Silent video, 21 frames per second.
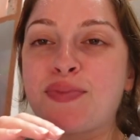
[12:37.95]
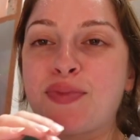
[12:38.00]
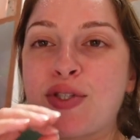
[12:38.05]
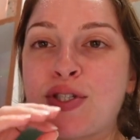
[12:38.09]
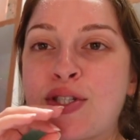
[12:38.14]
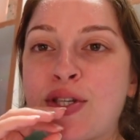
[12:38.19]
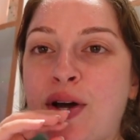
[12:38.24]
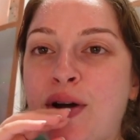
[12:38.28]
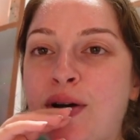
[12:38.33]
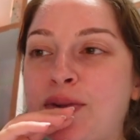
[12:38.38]

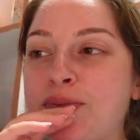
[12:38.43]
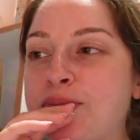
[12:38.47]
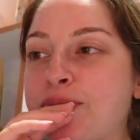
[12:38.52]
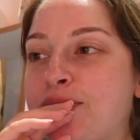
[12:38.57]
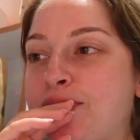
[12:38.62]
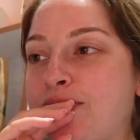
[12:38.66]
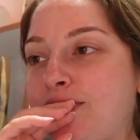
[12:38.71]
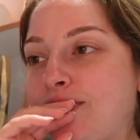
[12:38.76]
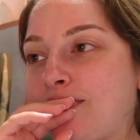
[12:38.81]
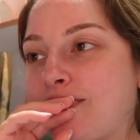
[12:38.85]
So,
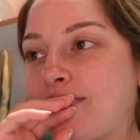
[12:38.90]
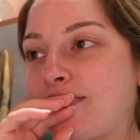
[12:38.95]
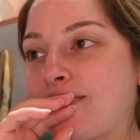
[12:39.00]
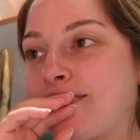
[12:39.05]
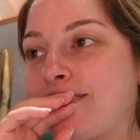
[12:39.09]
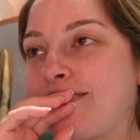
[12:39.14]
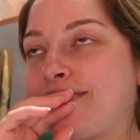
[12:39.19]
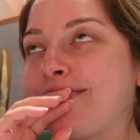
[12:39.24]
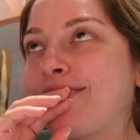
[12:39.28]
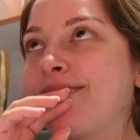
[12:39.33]

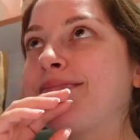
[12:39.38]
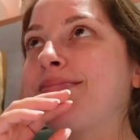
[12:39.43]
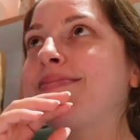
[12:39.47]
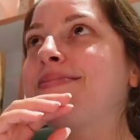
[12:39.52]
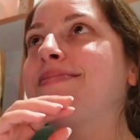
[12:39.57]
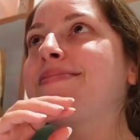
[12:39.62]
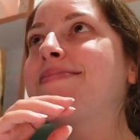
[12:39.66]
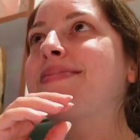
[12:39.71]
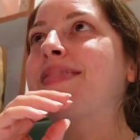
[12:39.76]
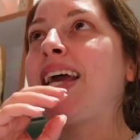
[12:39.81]

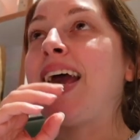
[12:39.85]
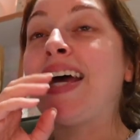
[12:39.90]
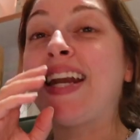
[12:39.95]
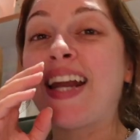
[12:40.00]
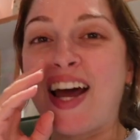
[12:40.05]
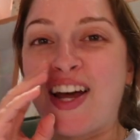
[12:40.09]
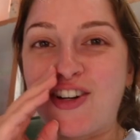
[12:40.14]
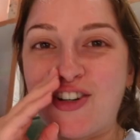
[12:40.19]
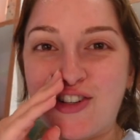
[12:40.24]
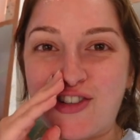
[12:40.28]
and
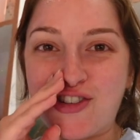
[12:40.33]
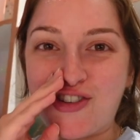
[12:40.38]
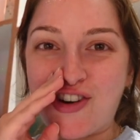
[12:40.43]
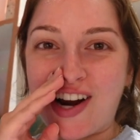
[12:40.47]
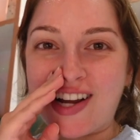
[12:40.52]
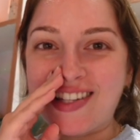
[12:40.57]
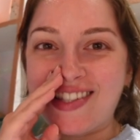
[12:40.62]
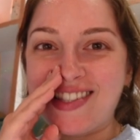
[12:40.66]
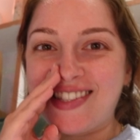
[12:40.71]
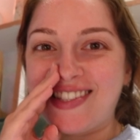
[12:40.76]

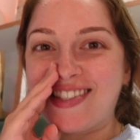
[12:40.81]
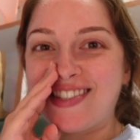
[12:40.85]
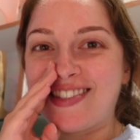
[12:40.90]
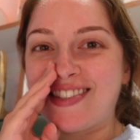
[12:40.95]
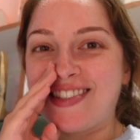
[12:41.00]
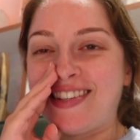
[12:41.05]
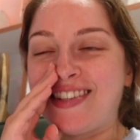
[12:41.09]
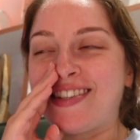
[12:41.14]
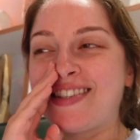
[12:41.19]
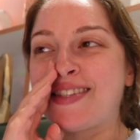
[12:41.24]
underdressed.
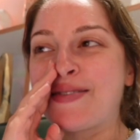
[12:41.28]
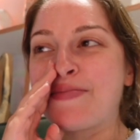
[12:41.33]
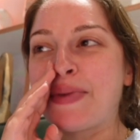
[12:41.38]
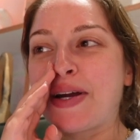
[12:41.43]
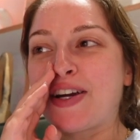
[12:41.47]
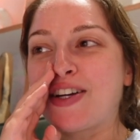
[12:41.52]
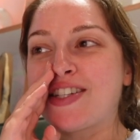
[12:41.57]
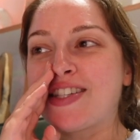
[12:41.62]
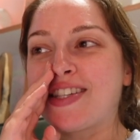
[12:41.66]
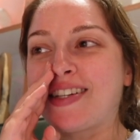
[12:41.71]
And it's
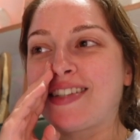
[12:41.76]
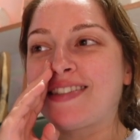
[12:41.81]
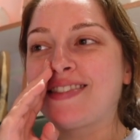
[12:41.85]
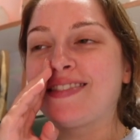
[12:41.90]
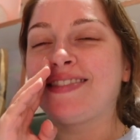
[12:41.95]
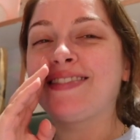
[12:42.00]
embarrassing.